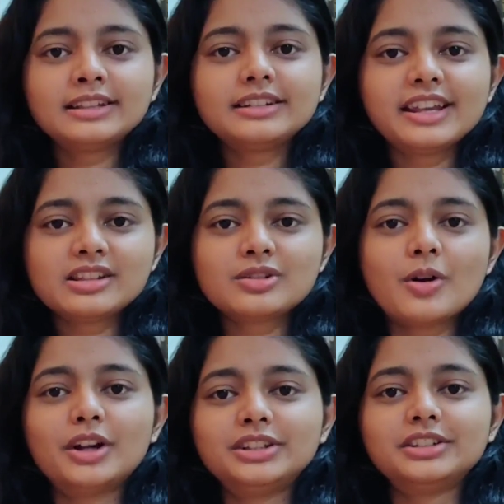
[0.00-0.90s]
And the next
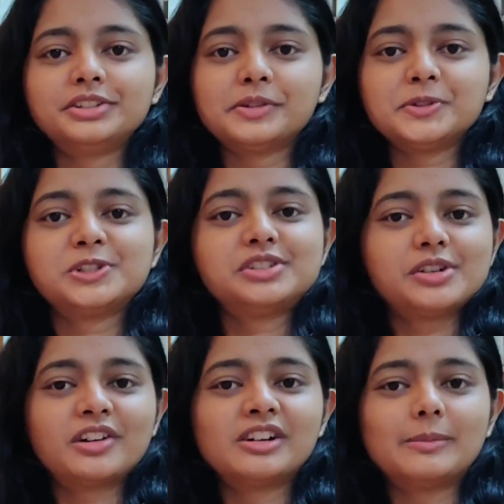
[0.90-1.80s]
author I want to
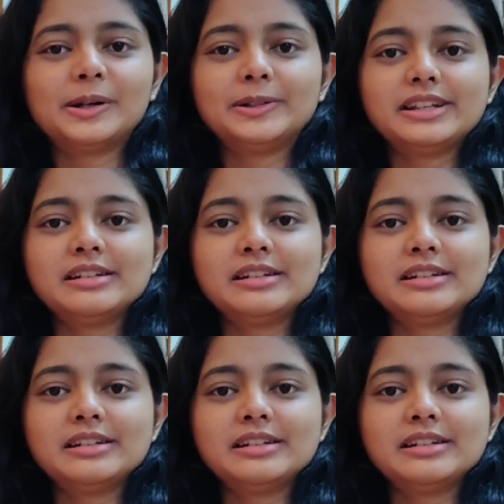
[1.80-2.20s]
talk about